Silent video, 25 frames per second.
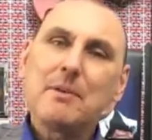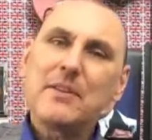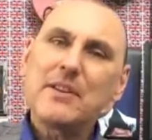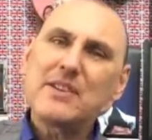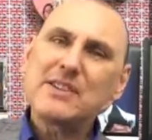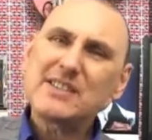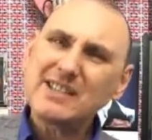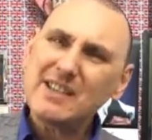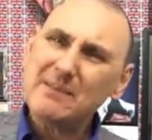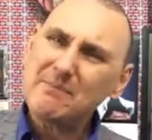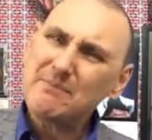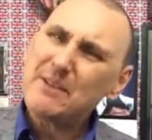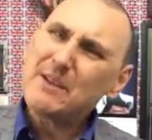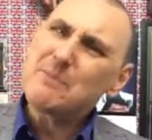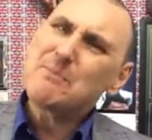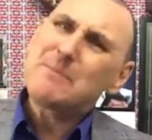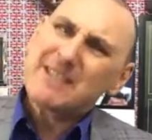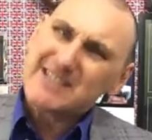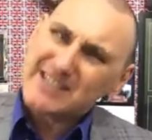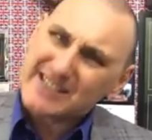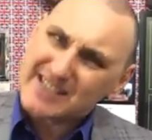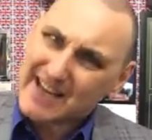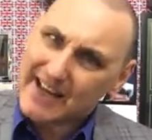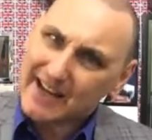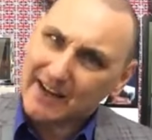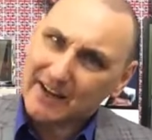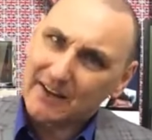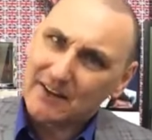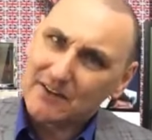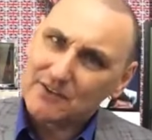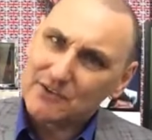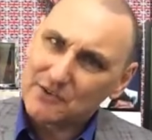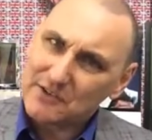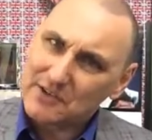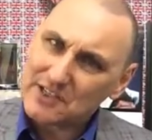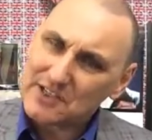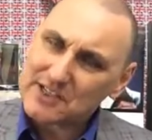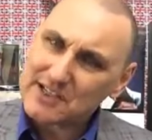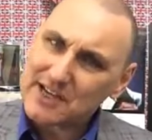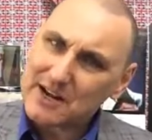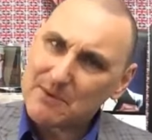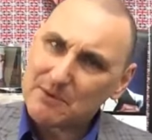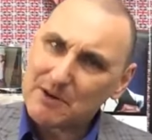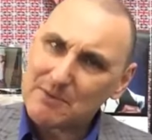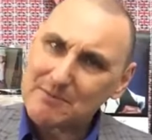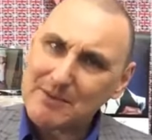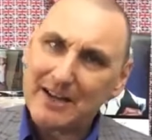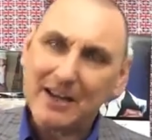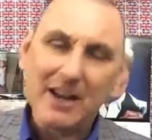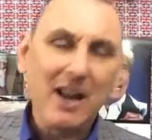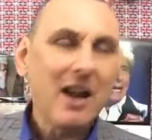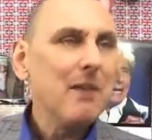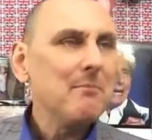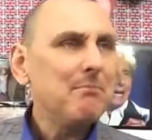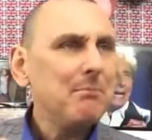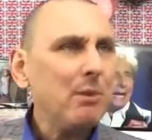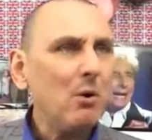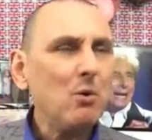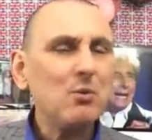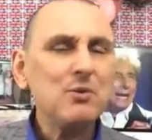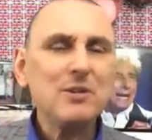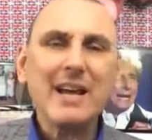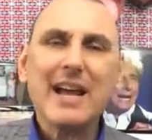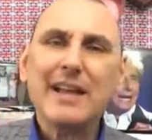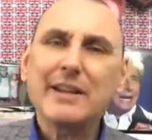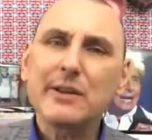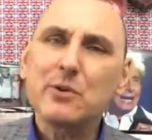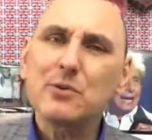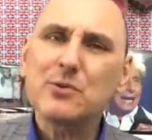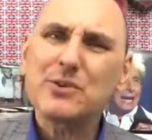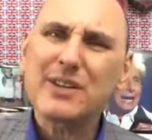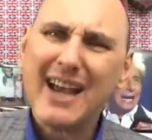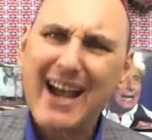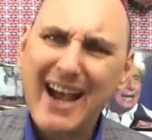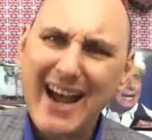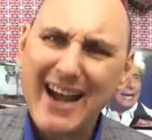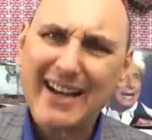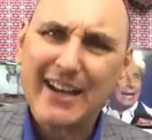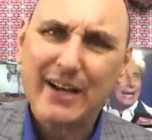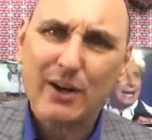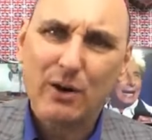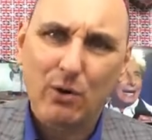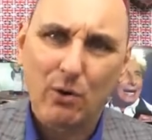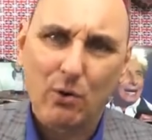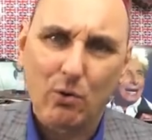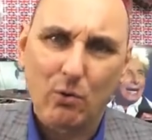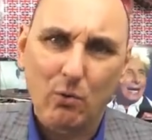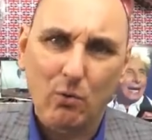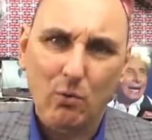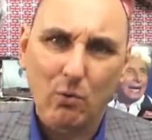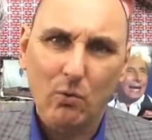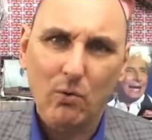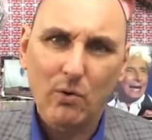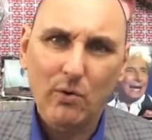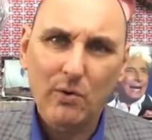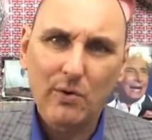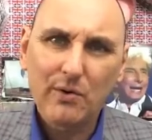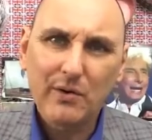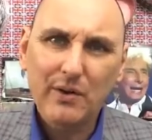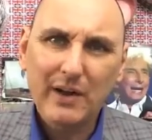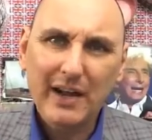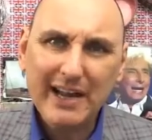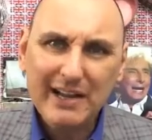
But there's something missing. Do you understand what I mean? Paul Daniels had it all.